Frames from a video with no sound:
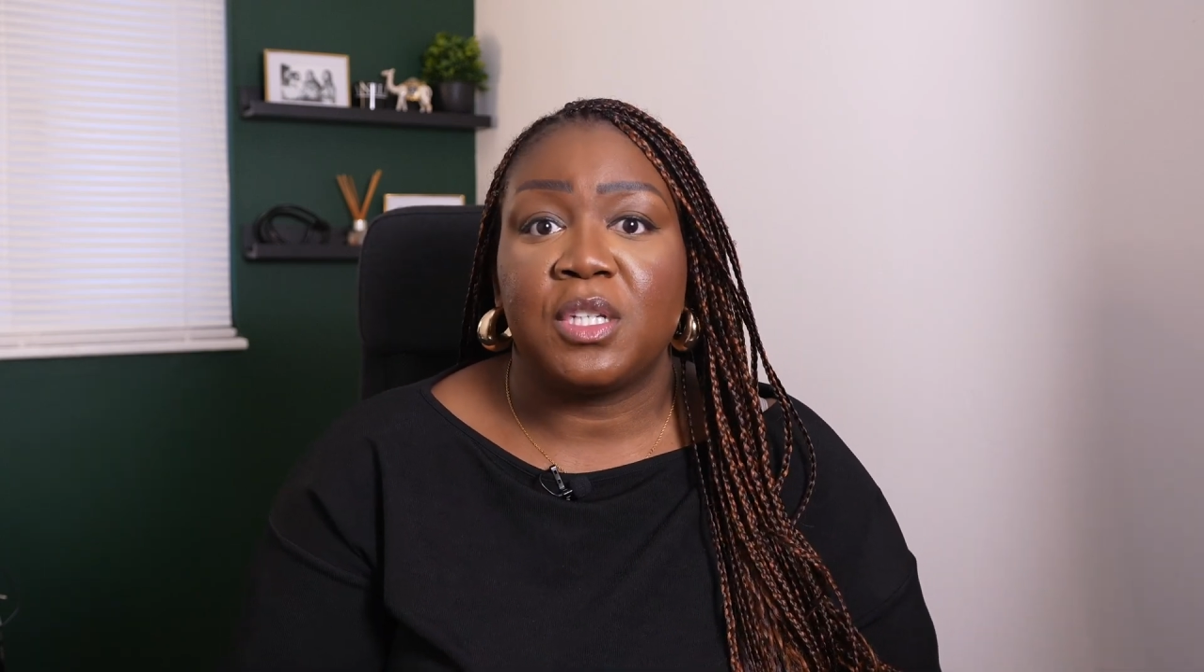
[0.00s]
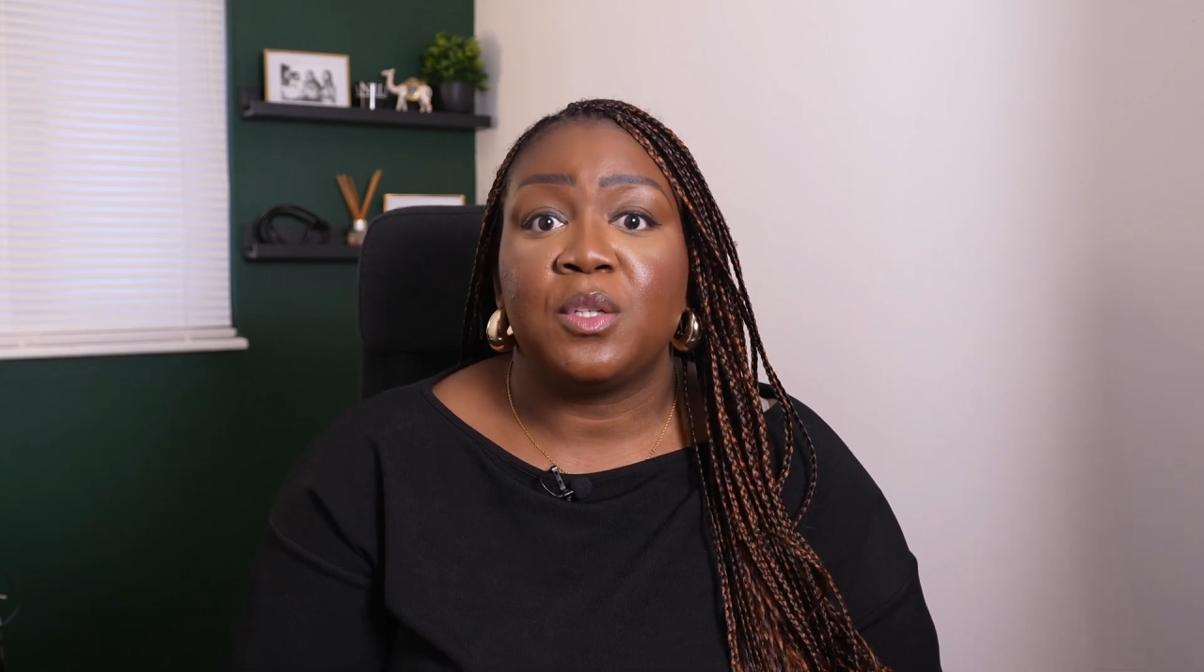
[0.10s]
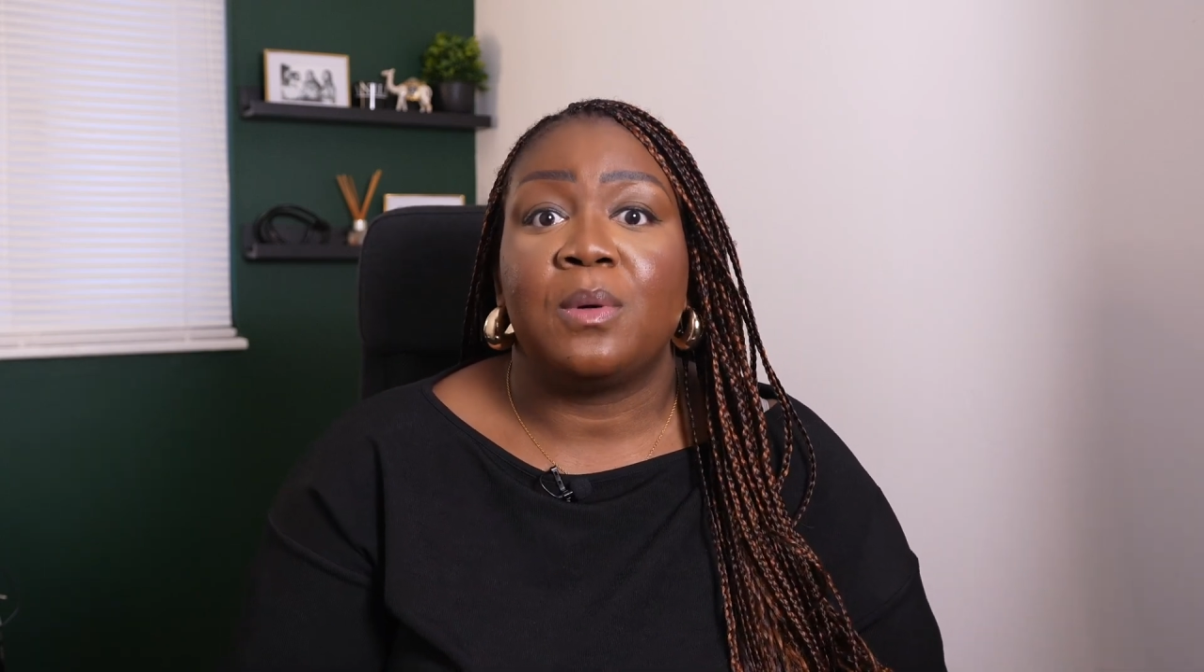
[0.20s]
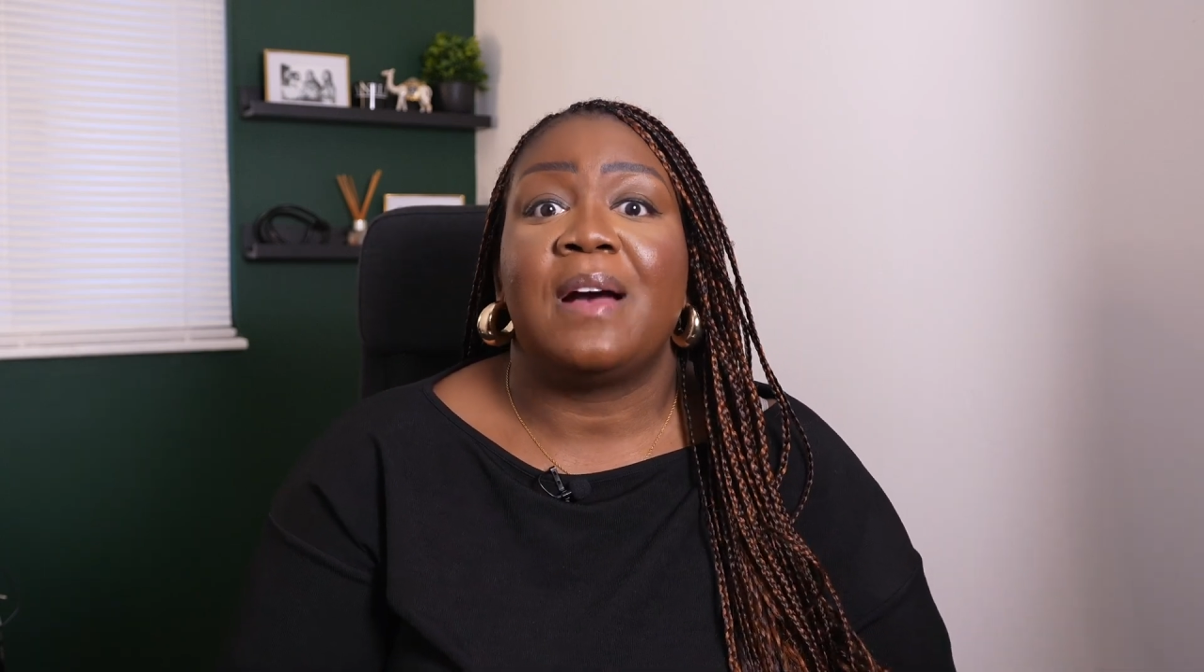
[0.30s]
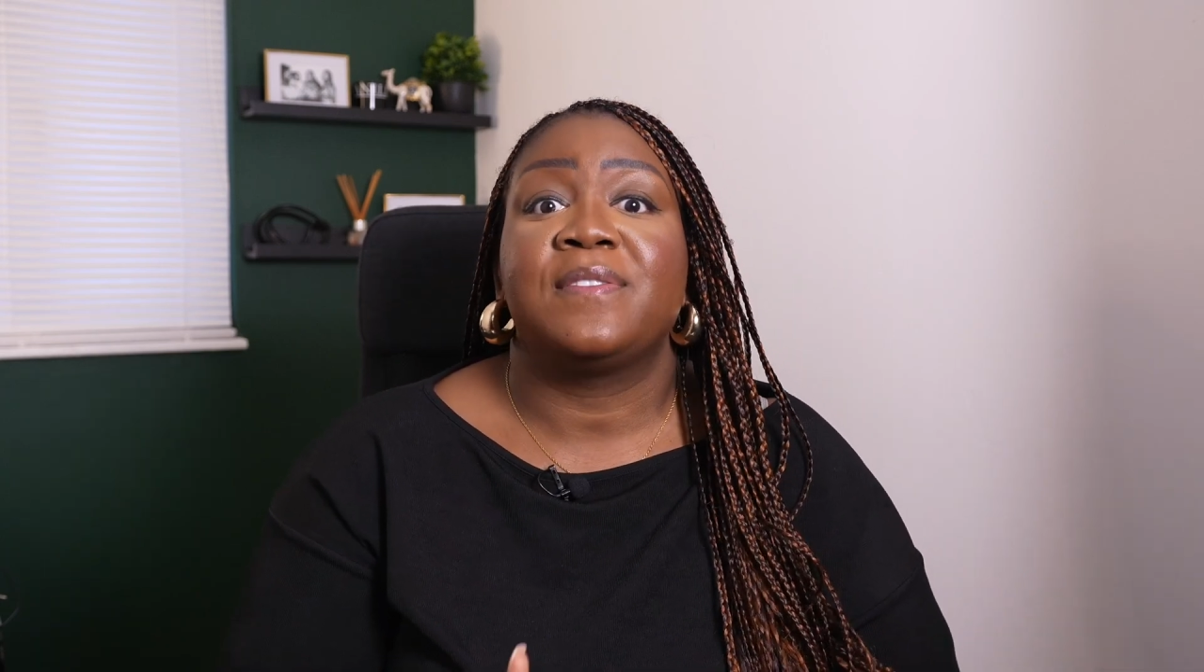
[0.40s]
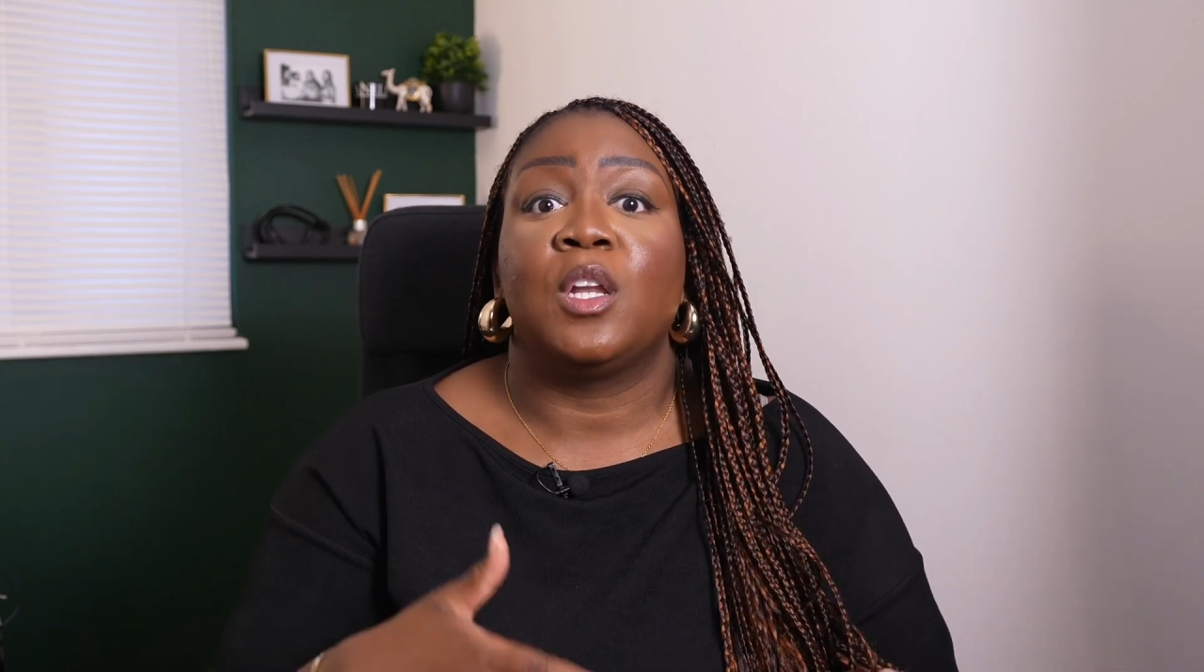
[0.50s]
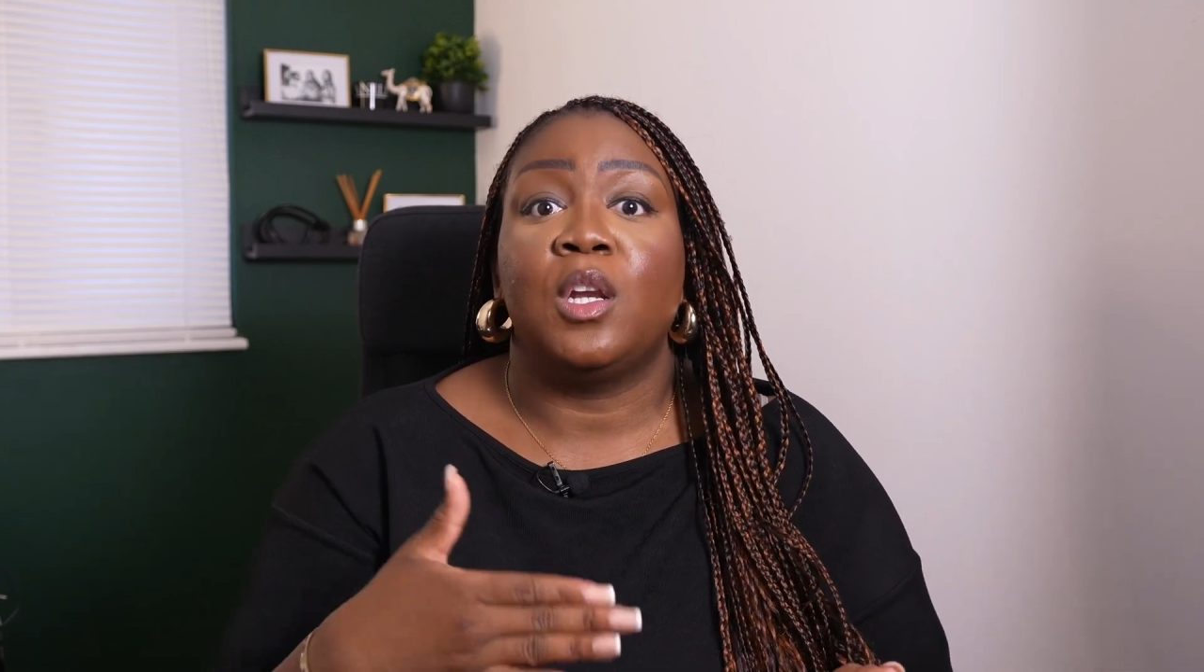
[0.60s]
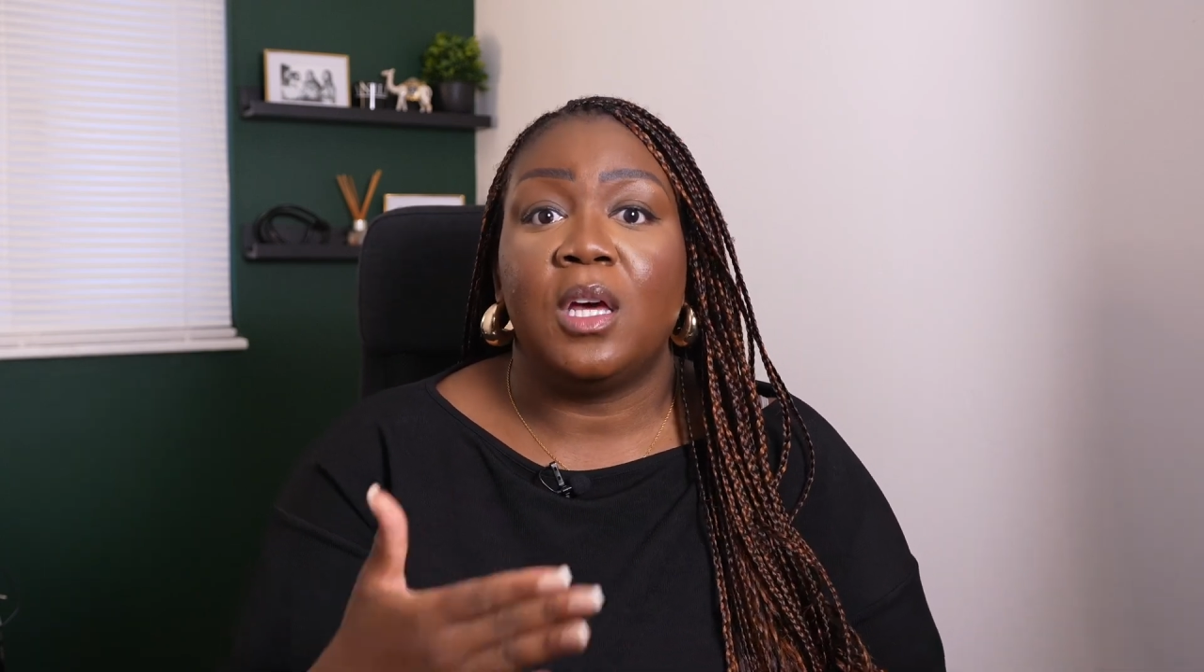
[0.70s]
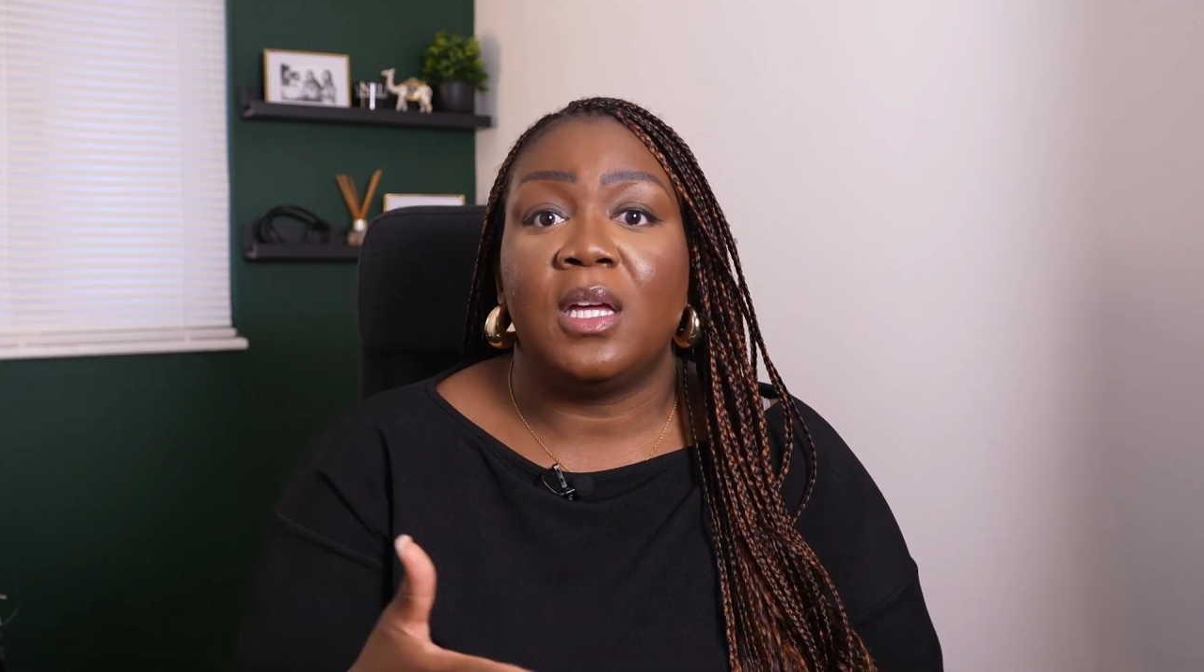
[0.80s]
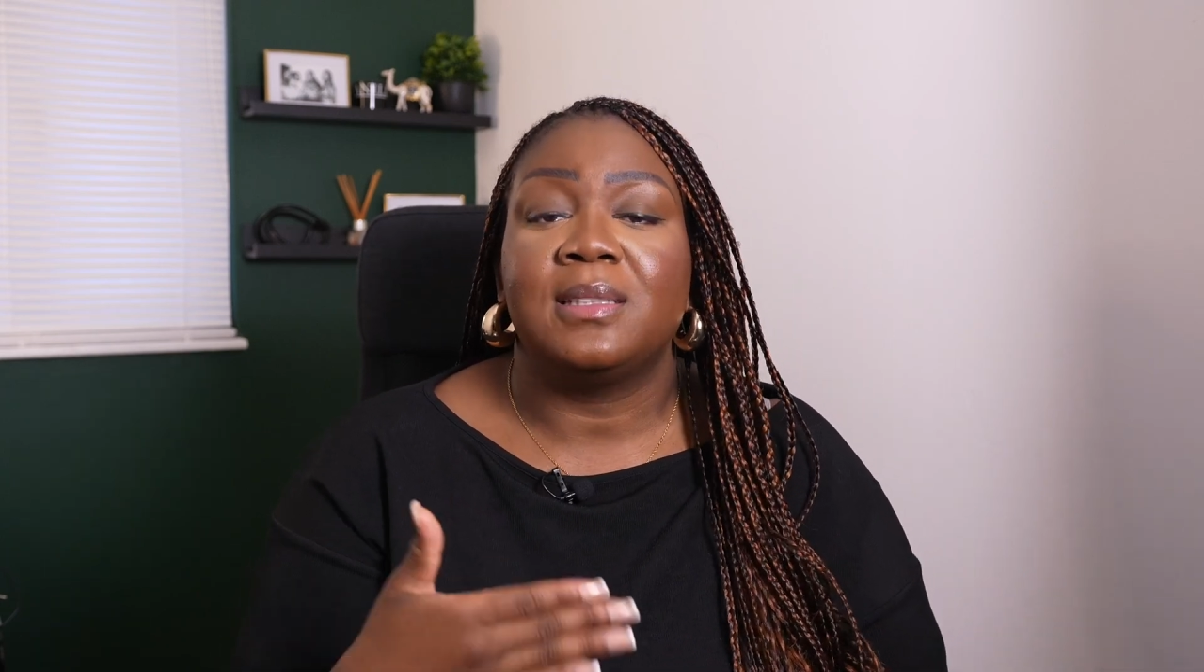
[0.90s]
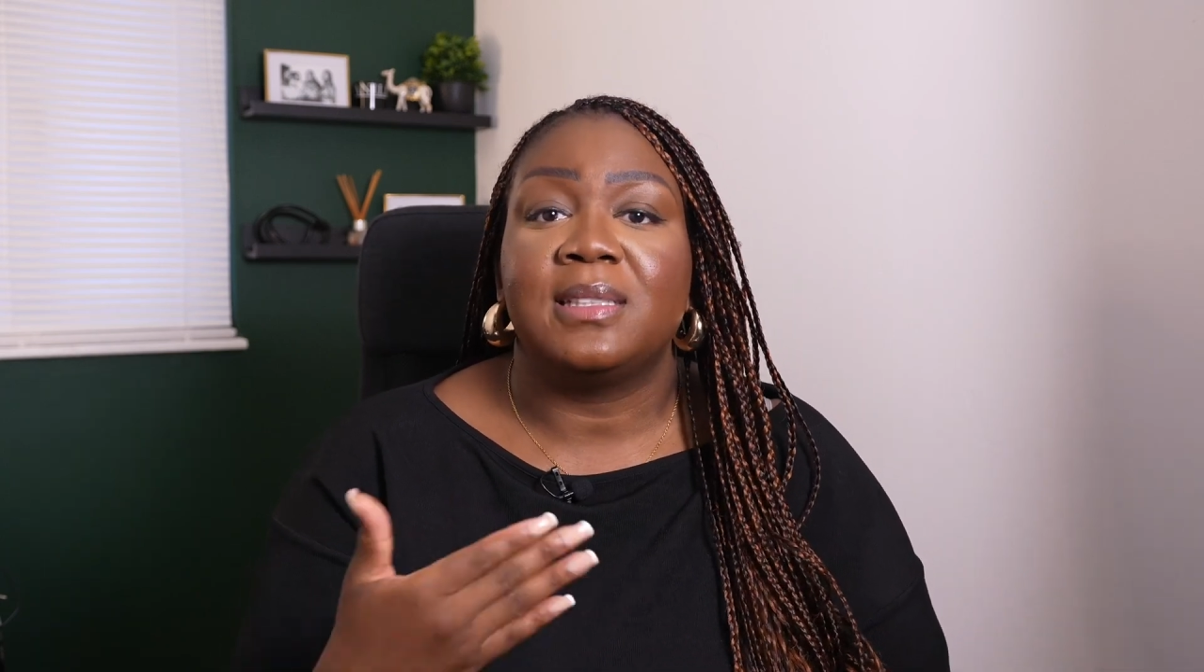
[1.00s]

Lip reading: You have to learn